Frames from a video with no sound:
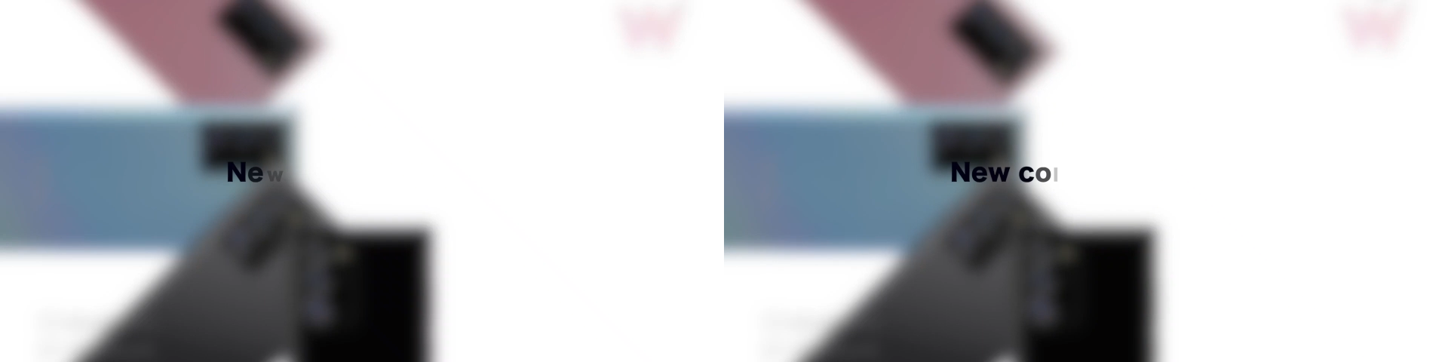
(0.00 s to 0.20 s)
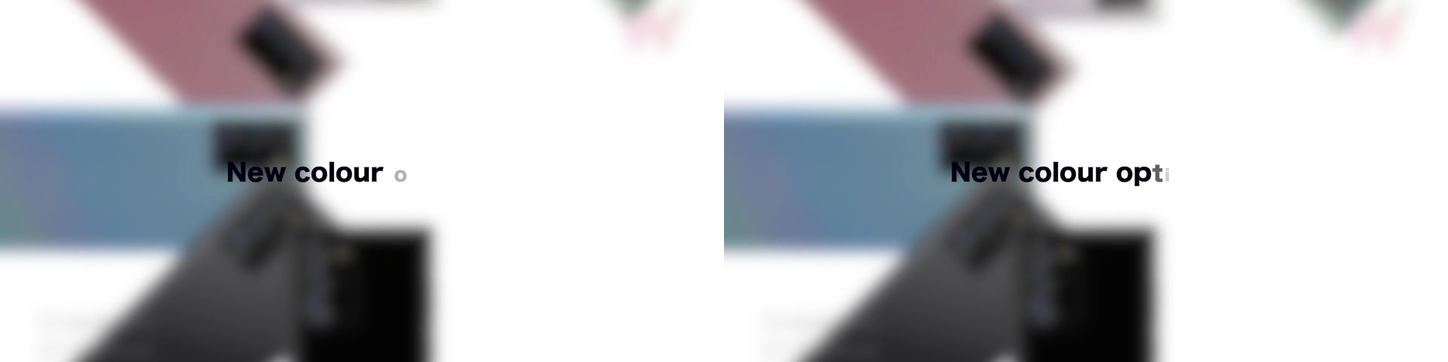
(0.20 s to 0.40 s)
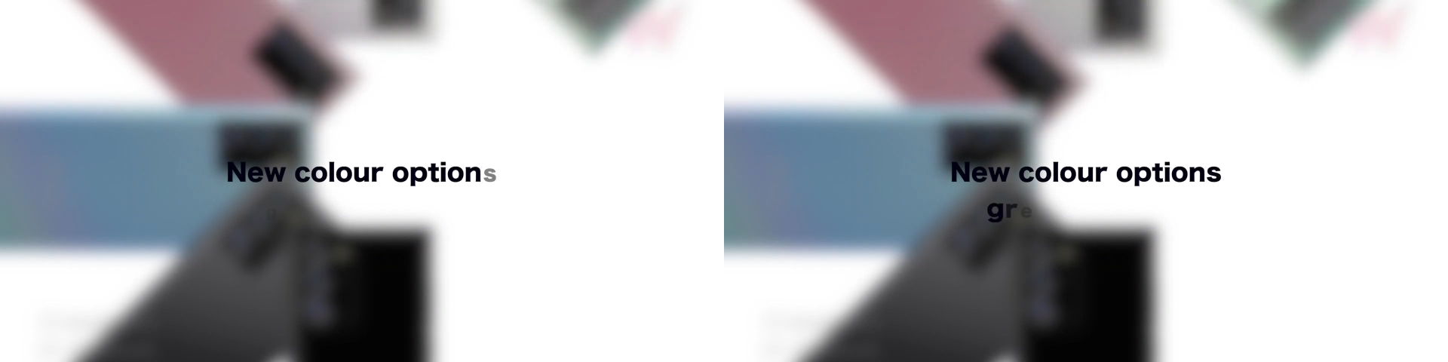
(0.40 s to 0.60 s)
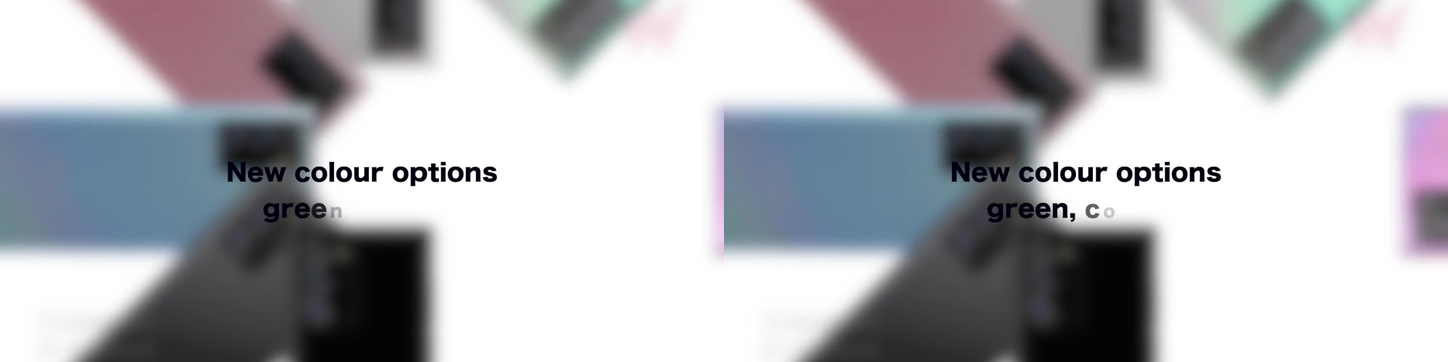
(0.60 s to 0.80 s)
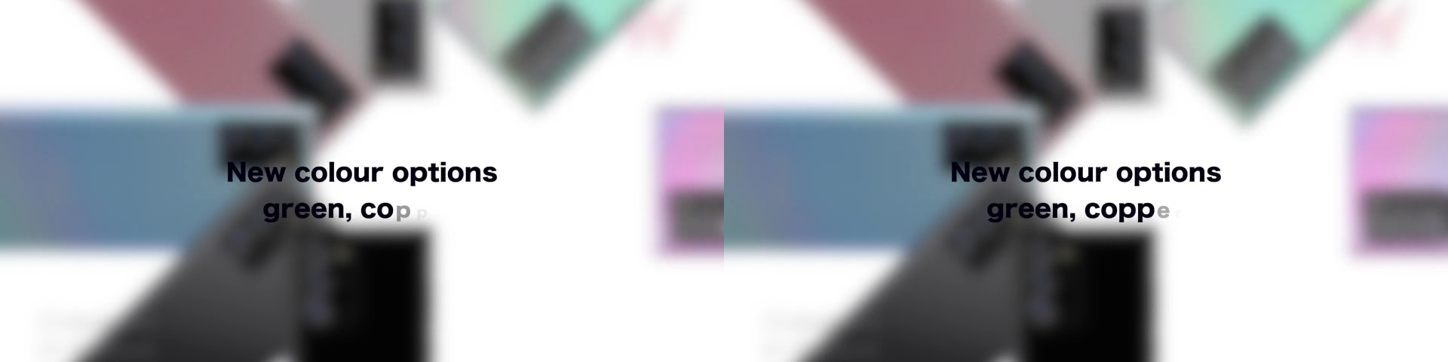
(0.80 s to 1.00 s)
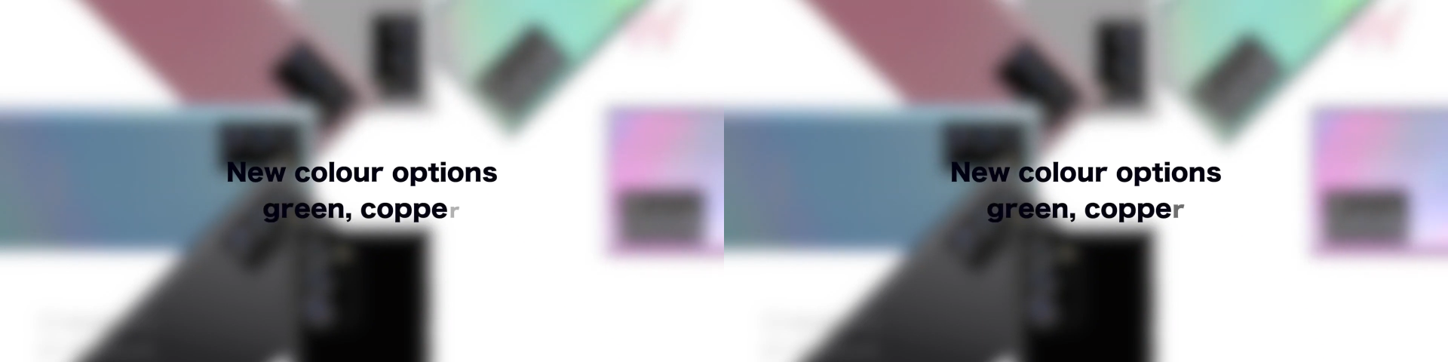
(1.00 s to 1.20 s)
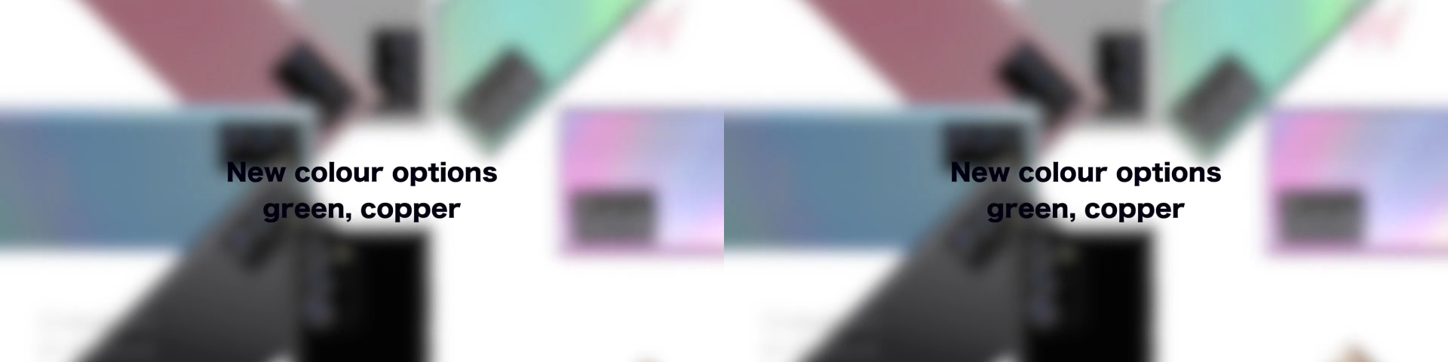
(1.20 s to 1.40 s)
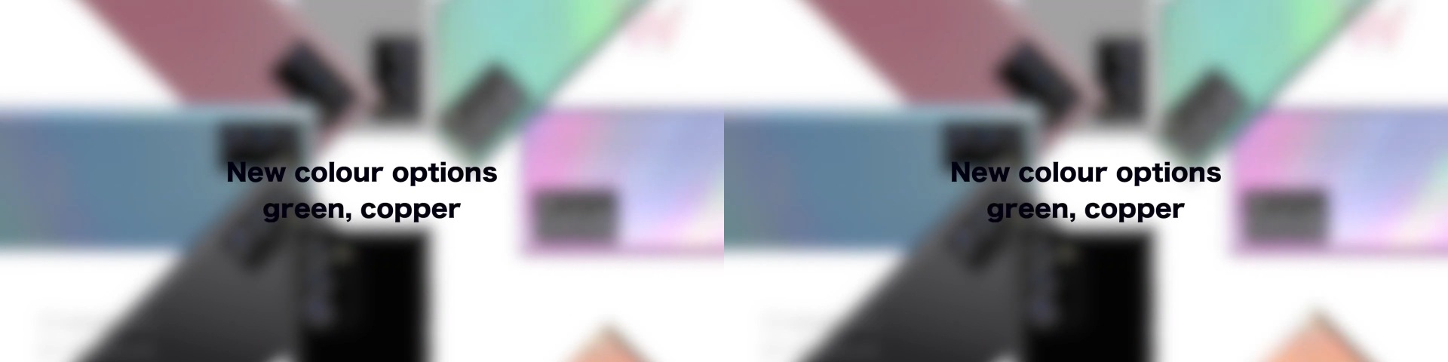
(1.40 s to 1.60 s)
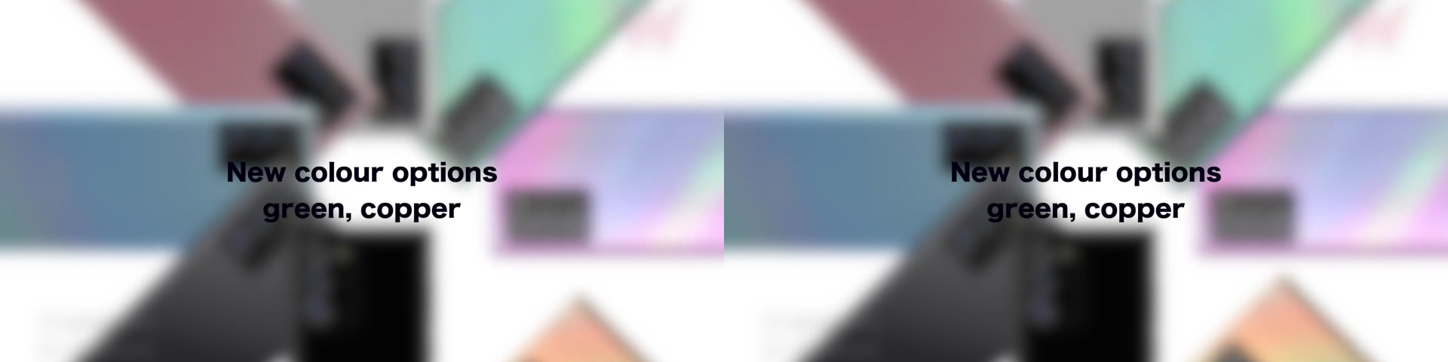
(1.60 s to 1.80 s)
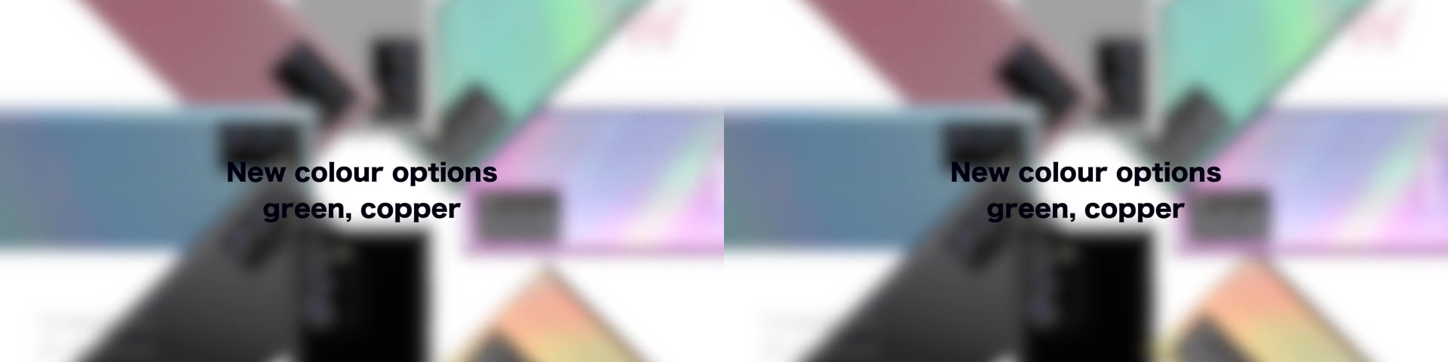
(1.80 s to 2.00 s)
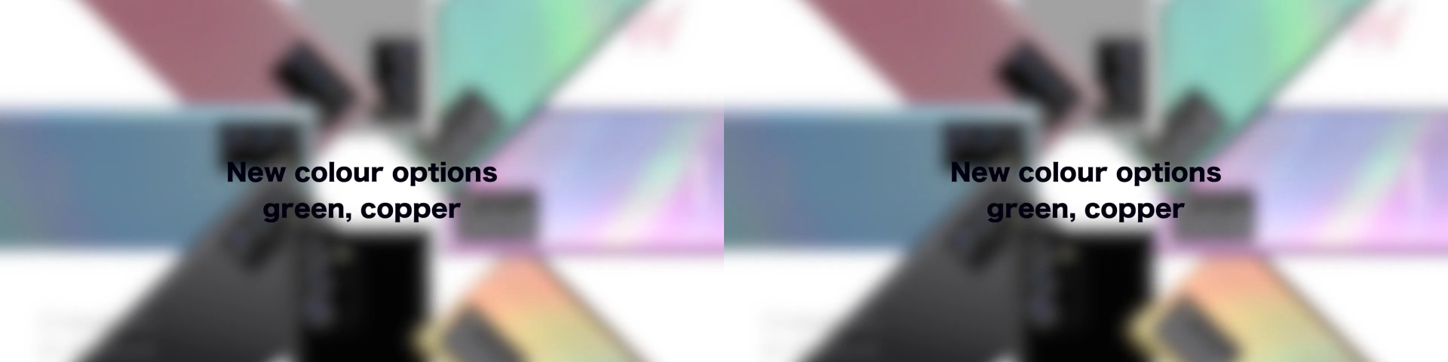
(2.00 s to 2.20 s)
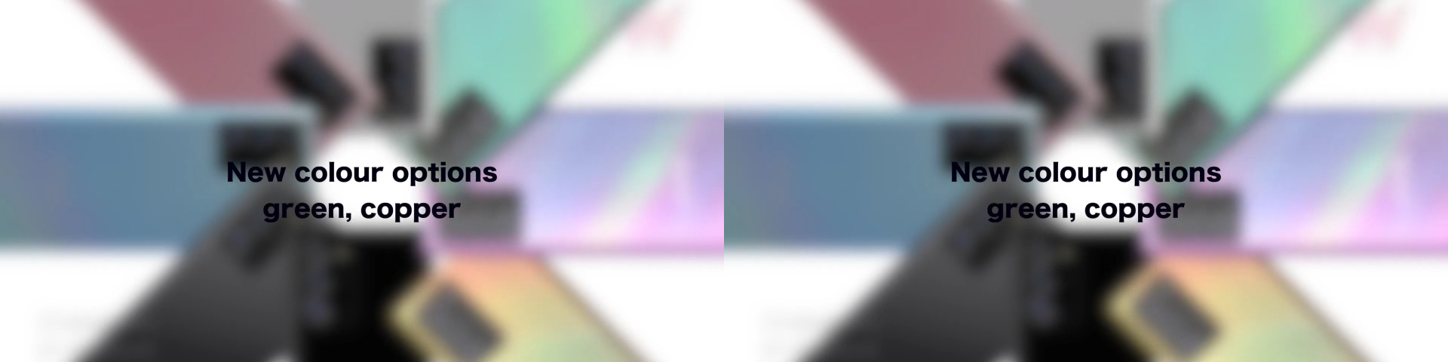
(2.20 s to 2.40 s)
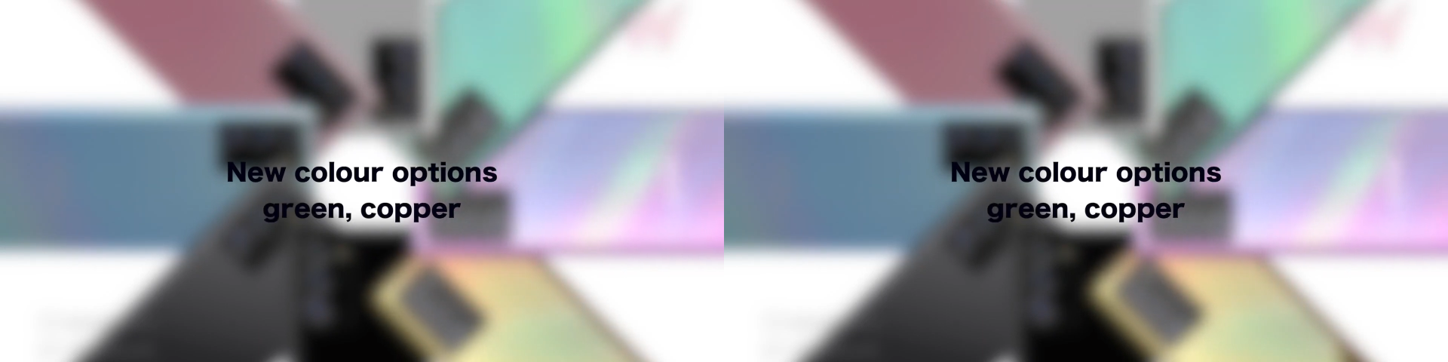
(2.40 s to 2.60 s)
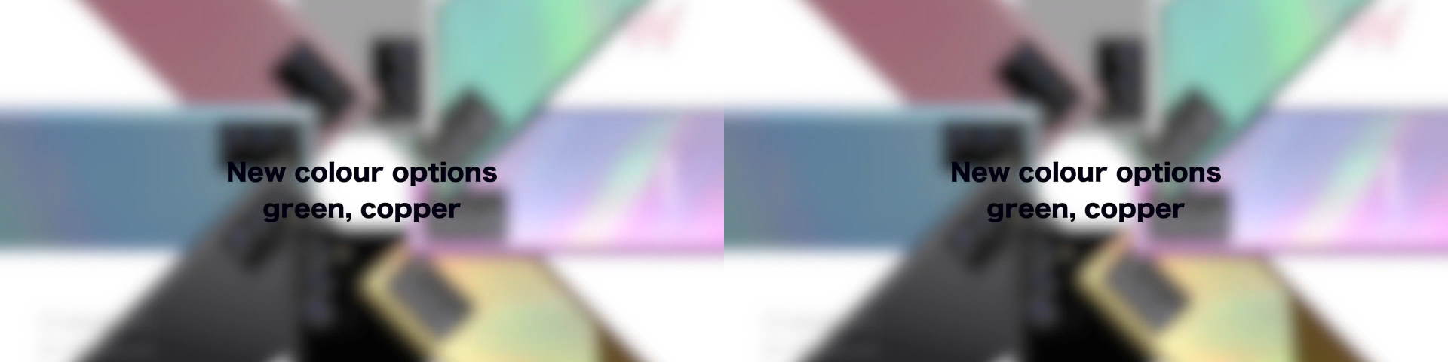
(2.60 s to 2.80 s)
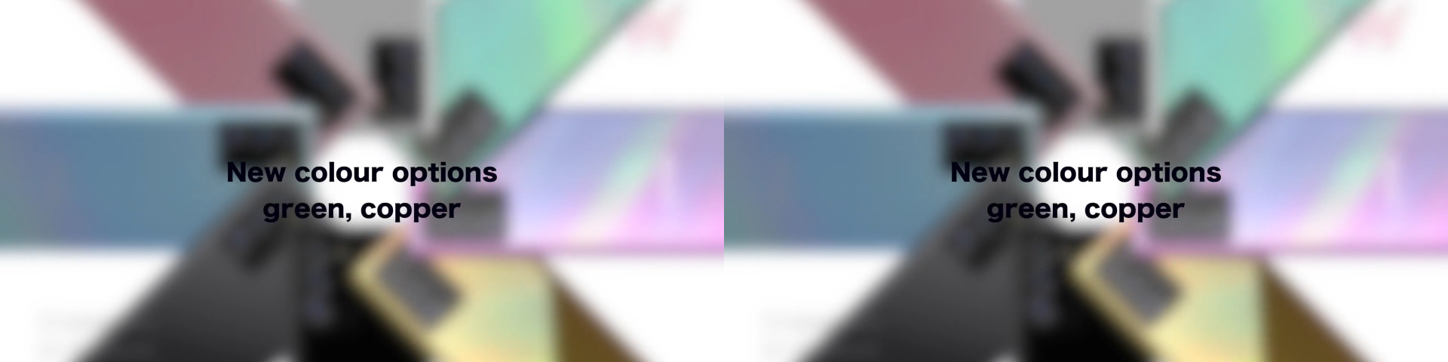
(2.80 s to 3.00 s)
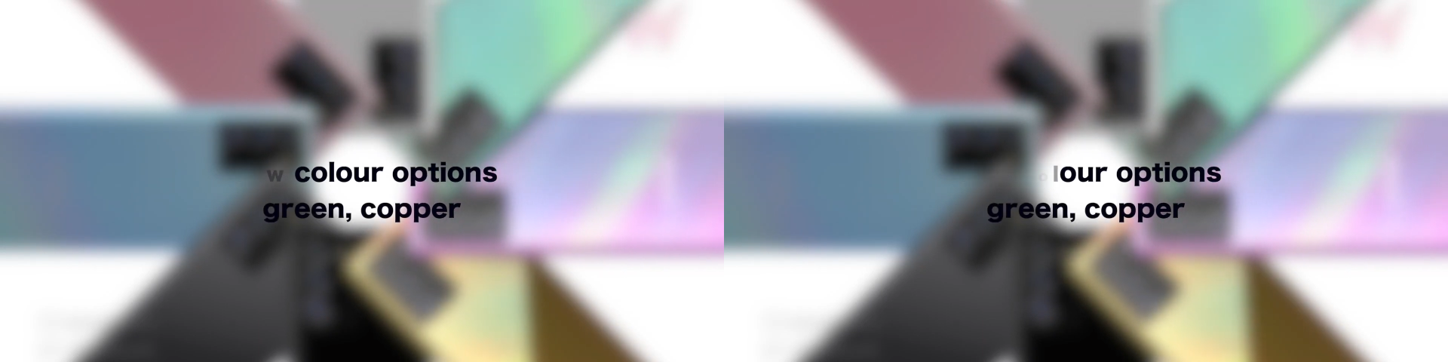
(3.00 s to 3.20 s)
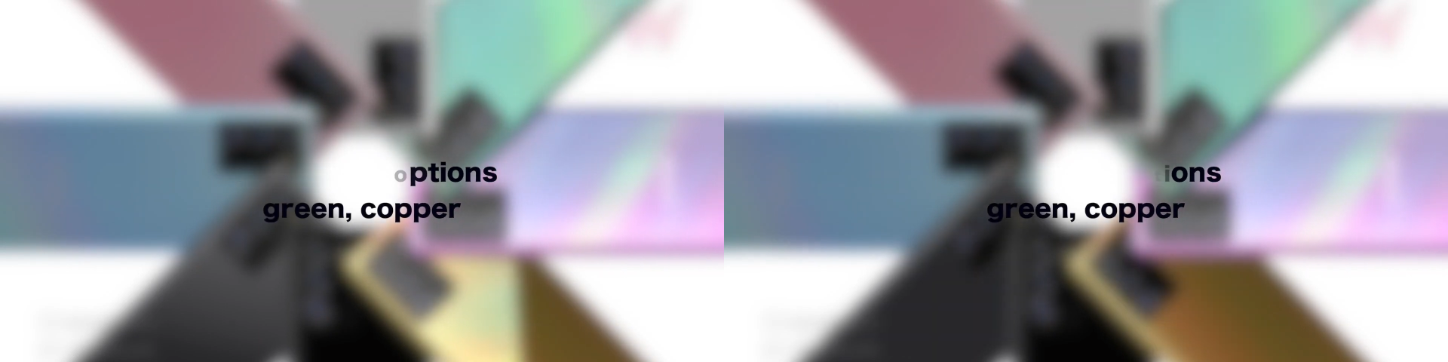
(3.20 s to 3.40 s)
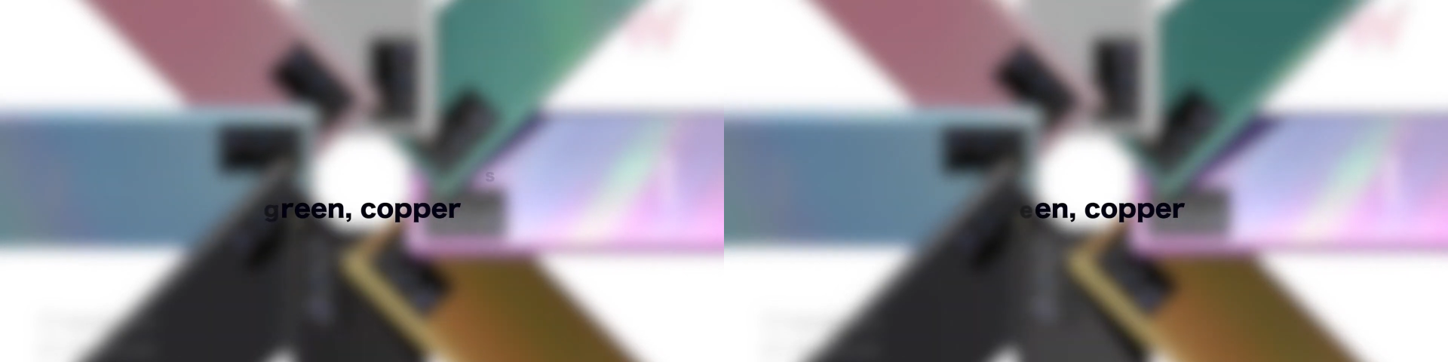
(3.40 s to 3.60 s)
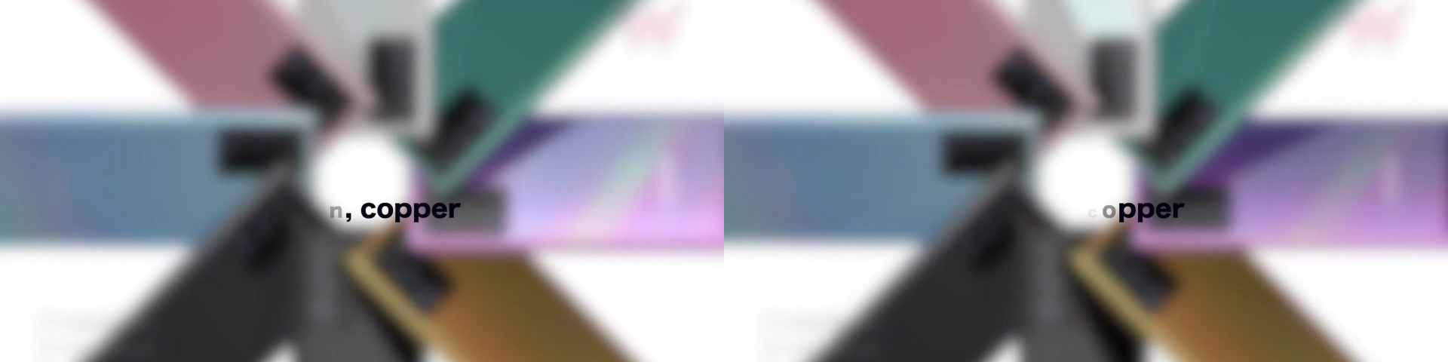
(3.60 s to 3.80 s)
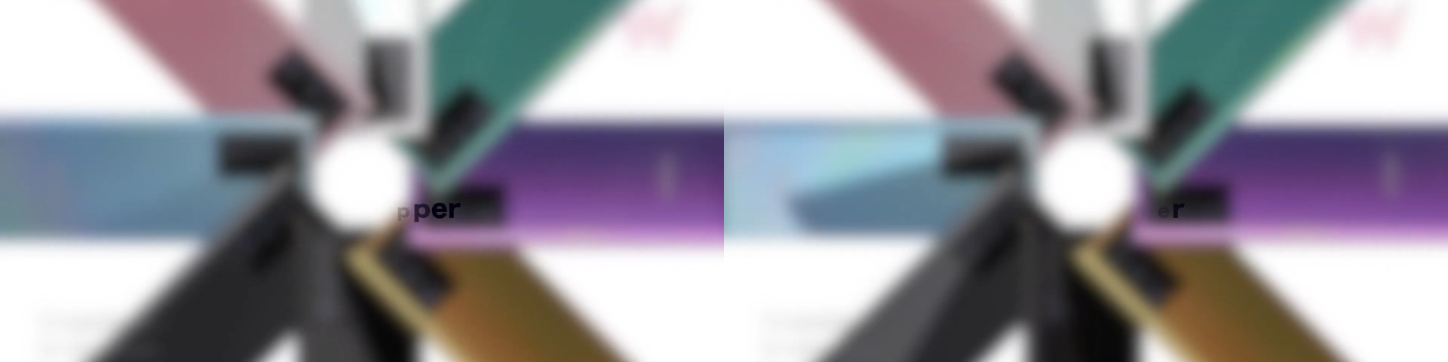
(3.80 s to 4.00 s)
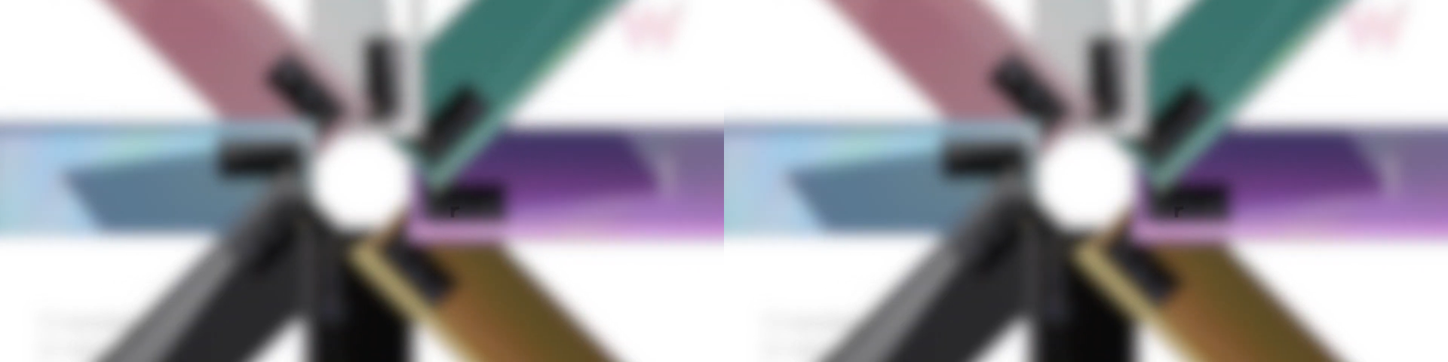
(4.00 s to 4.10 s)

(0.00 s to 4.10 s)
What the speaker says: Nobody's mouth can be seen.